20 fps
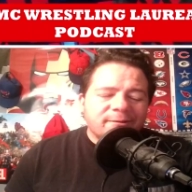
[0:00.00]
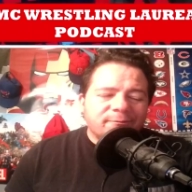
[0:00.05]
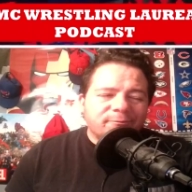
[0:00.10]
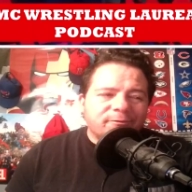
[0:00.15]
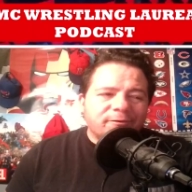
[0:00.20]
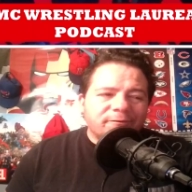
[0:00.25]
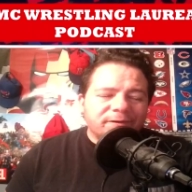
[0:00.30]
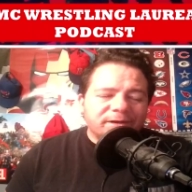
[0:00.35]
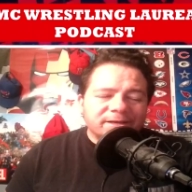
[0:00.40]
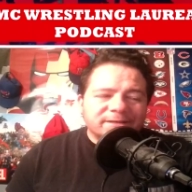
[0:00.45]

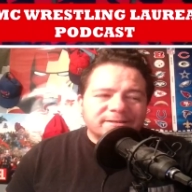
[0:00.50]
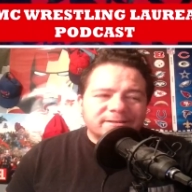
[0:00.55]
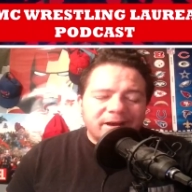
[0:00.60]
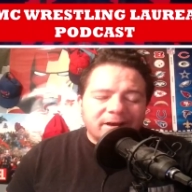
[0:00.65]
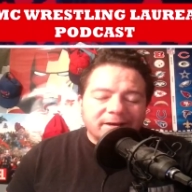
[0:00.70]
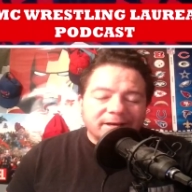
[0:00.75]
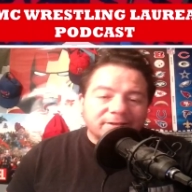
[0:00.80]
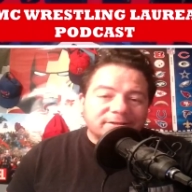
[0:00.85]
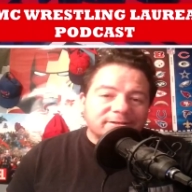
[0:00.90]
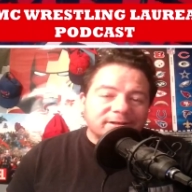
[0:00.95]
more of an
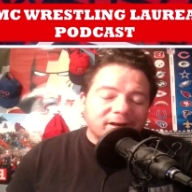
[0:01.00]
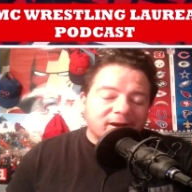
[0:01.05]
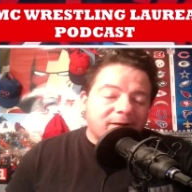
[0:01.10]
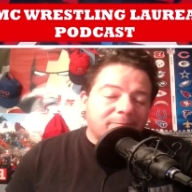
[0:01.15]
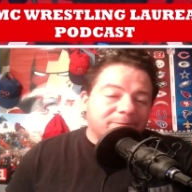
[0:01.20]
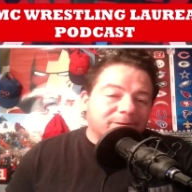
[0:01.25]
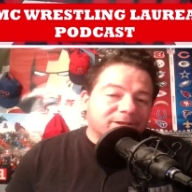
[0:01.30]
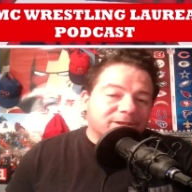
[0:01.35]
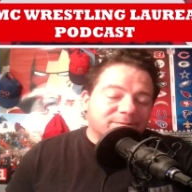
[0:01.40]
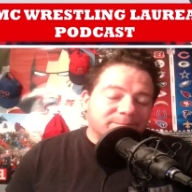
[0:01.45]
astonished
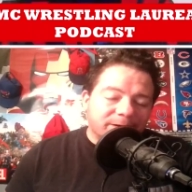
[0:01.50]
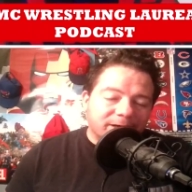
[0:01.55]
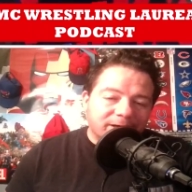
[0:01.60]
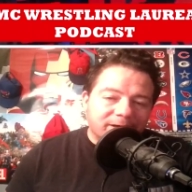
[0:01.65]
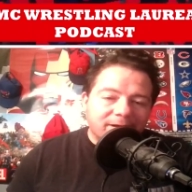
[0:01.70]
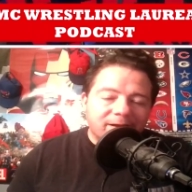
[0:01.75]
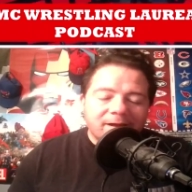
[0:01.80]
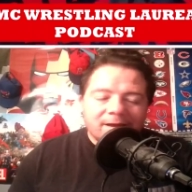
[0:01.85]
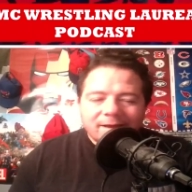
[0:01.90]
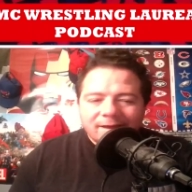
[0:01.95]

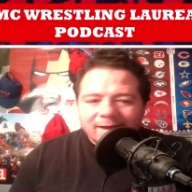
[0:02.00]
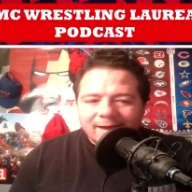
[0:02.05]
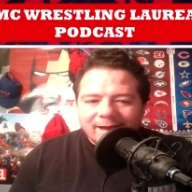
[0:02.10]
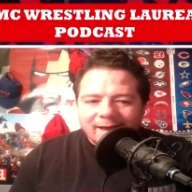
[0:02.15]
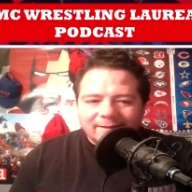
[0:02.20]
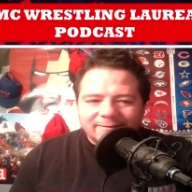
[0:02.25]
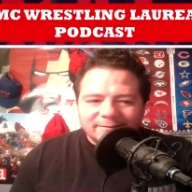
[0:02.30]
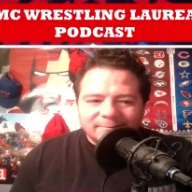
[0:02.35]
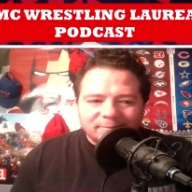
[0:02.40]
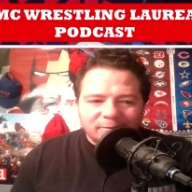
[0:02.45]
accomplishment
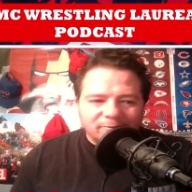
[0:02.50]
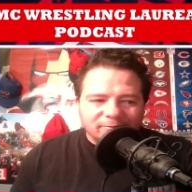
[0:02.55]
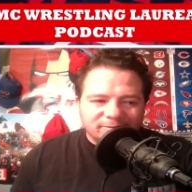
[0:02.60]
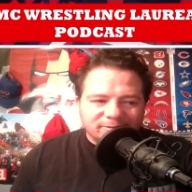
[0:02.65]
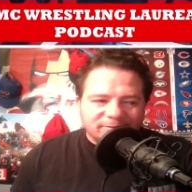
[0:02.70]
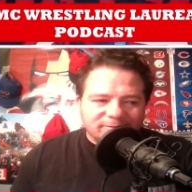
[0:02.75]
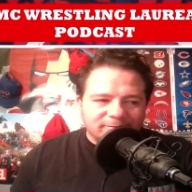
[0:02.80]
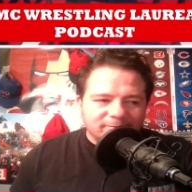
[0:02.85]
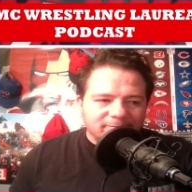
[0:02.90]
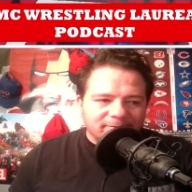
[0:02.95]
as
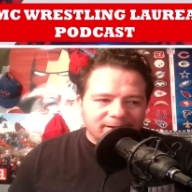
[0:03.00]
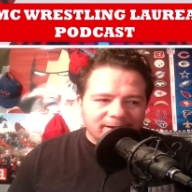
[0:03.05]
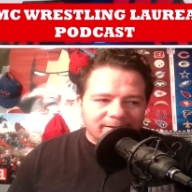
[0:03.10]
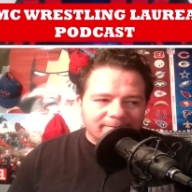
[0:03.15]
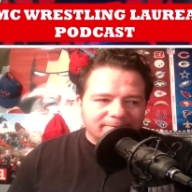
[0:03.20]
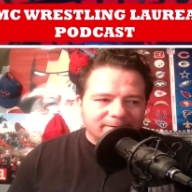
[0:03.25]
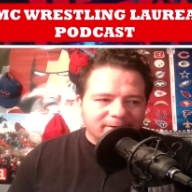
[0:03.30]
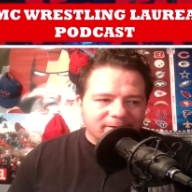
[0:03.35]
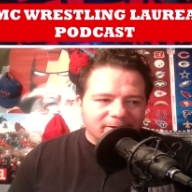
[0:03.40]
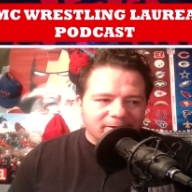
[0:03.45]
opposed to,
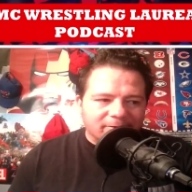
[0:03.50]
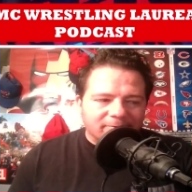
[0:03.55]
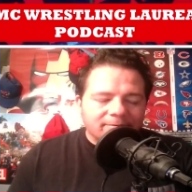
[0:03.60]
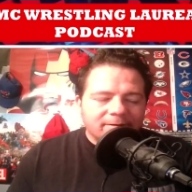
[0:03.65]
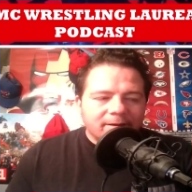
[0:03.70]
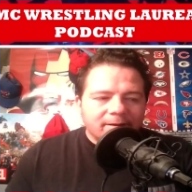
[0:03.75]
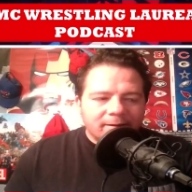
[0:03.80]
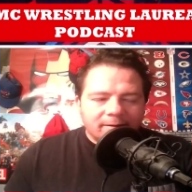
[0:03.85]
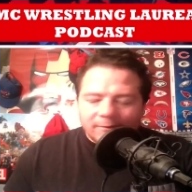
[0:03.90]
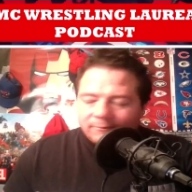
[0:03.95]
uh, you know,
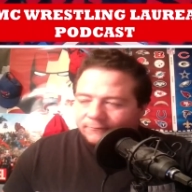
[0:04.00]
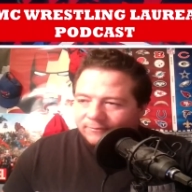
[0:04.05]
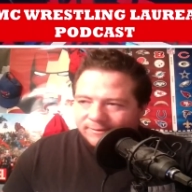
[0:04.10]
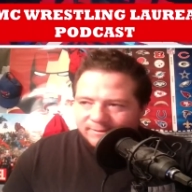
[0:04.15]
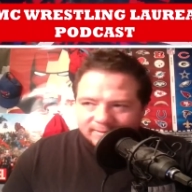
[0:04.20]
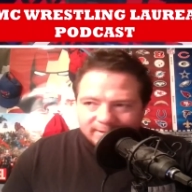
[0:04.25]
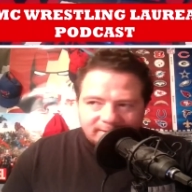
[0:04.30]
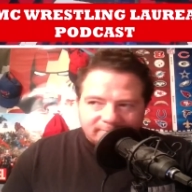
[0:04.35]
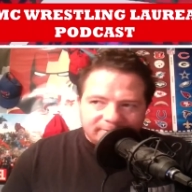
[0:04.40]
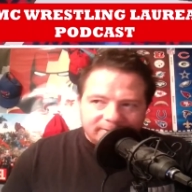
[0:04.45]

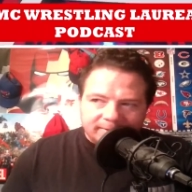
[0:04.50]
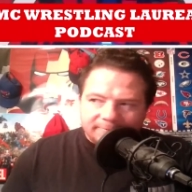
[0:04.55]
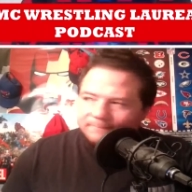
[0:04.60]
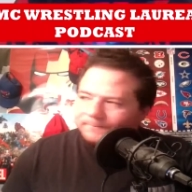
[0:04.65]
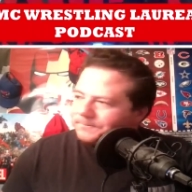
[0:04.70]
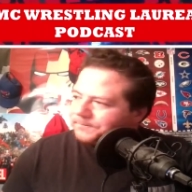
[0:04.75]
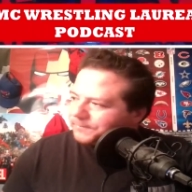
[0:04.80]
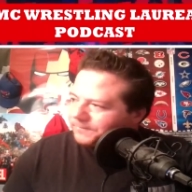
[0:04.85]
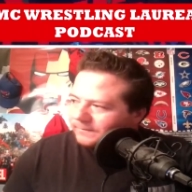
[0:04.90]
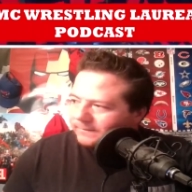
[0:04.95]

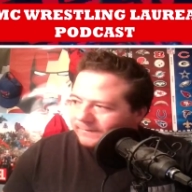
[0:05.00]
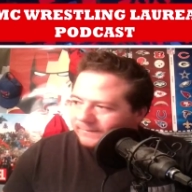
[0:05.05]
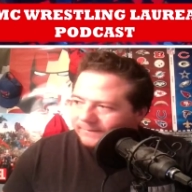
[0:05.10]
receiving